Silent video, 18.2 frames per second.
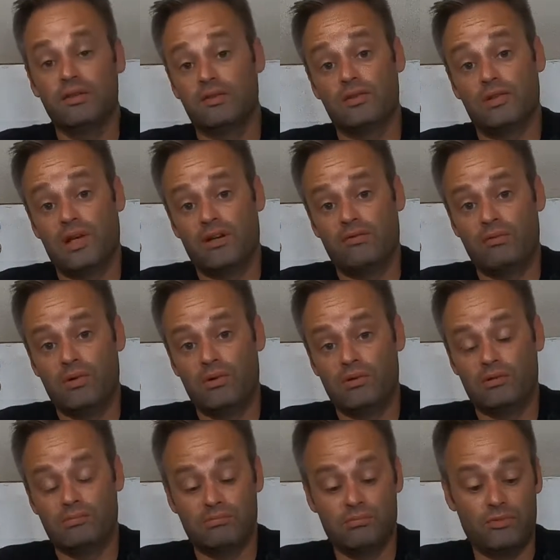you have
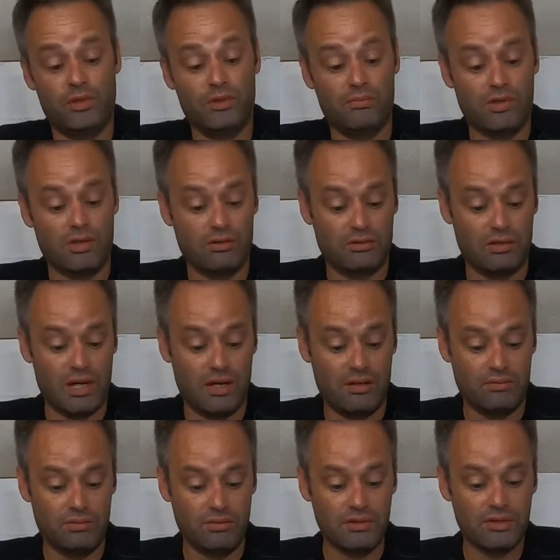no, no more
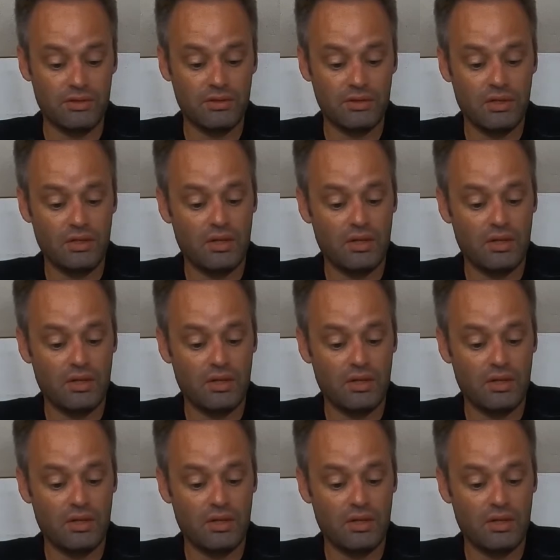rounds.